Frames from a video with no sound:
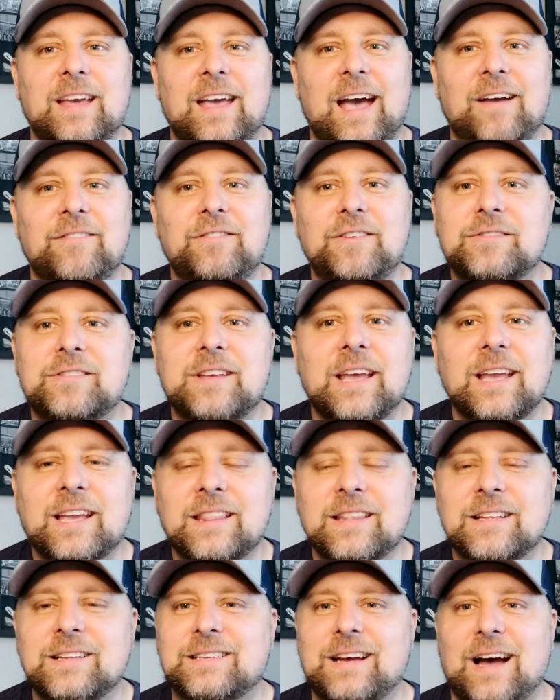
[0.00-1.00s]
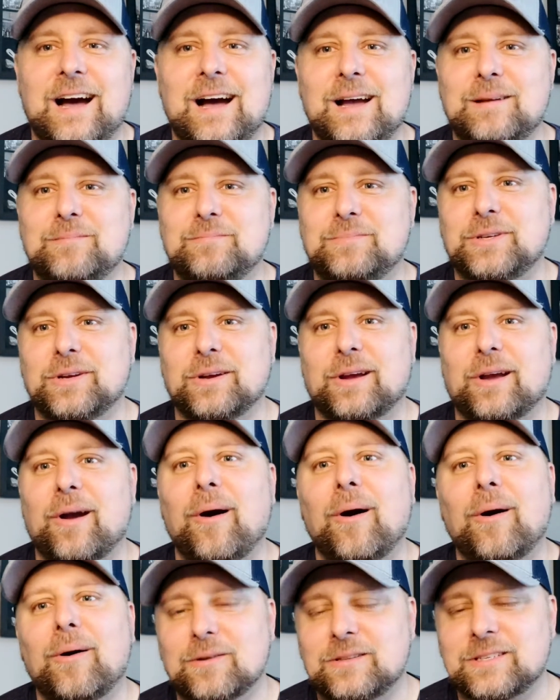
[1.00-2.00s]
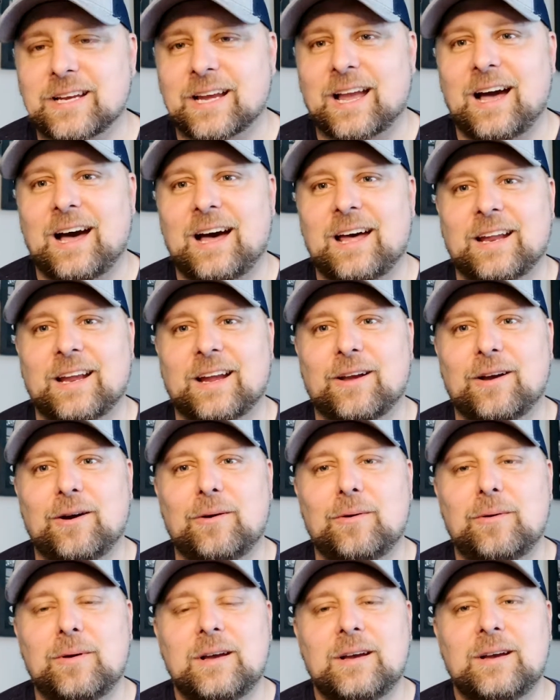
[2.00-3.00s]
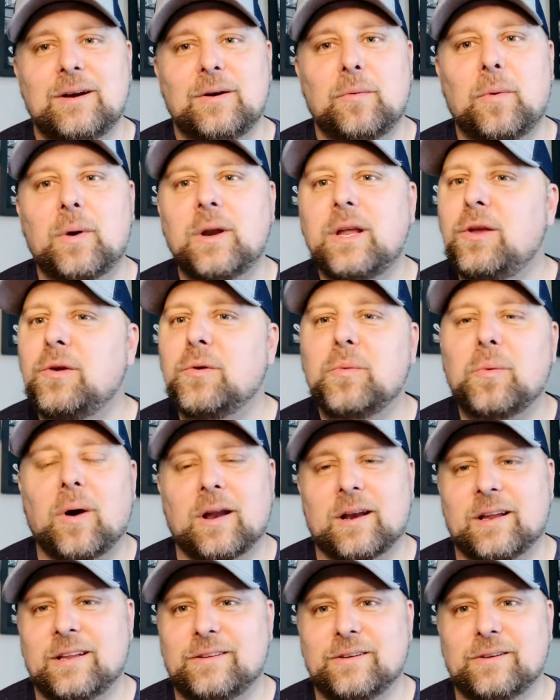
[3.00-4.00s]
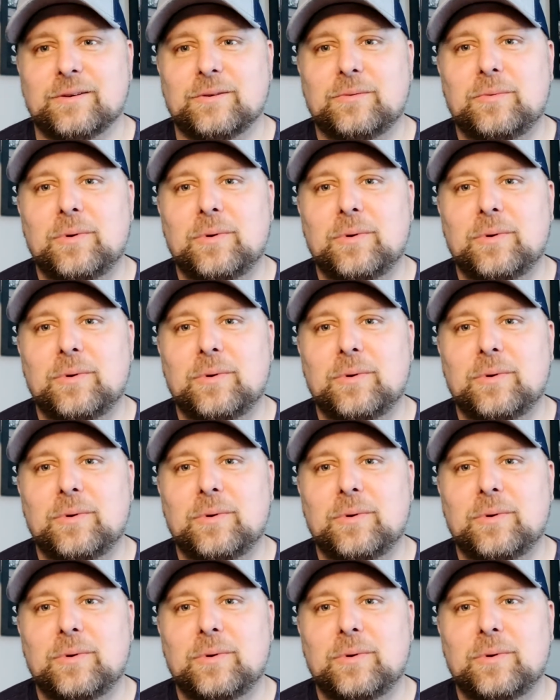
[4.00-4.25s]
Have you taken the time to go to God and go, what do you want to do?